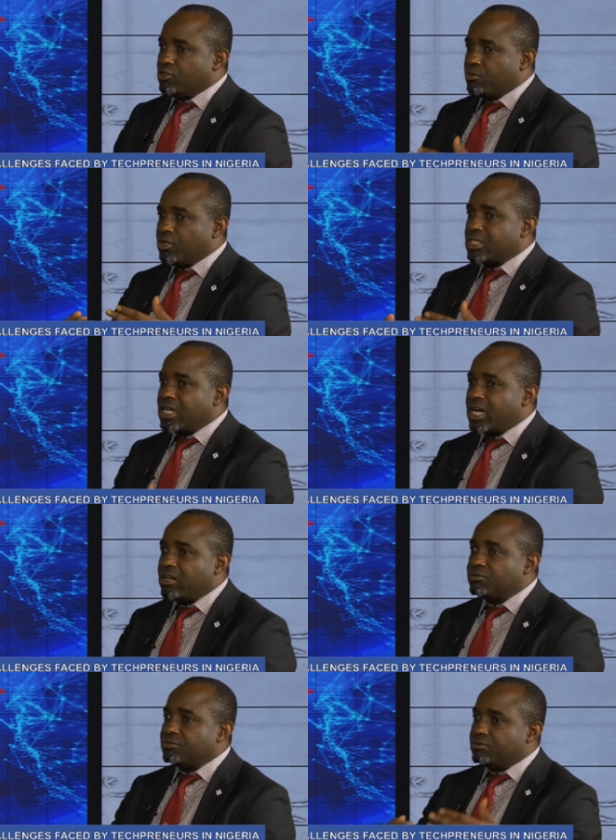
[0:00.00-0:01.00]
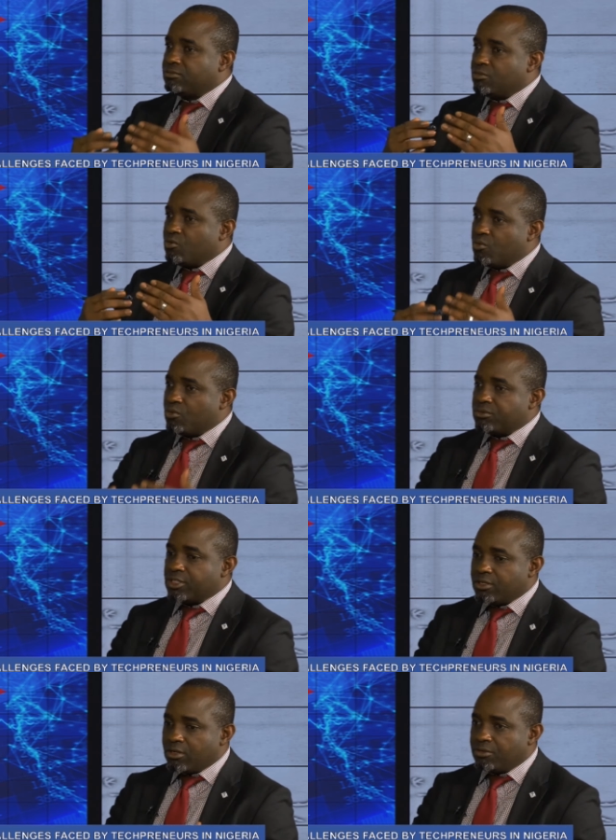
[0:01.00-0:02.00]
must have
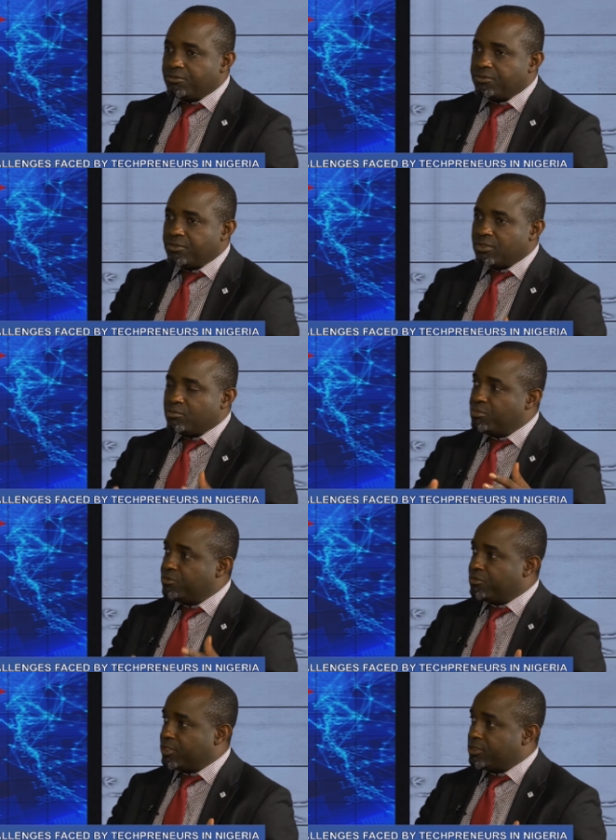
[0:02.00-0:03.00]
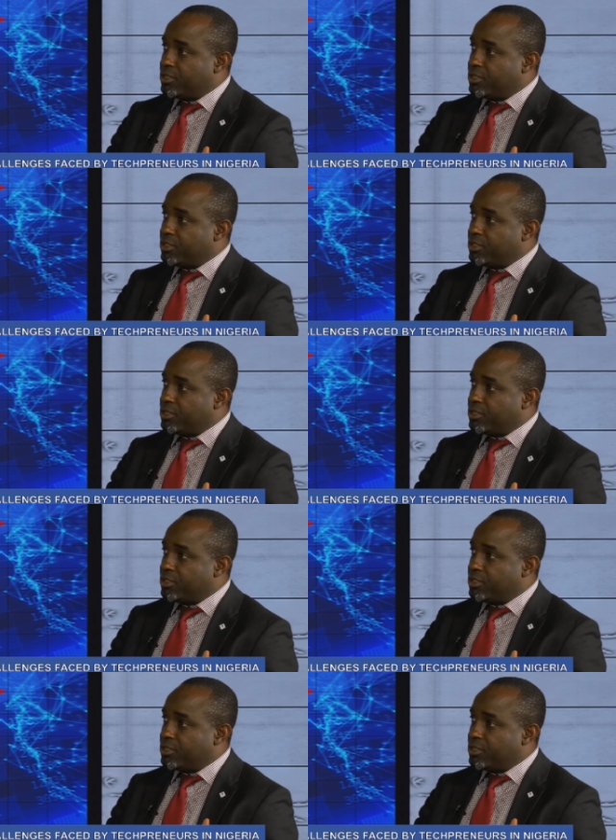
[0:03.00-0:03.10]
enough buffer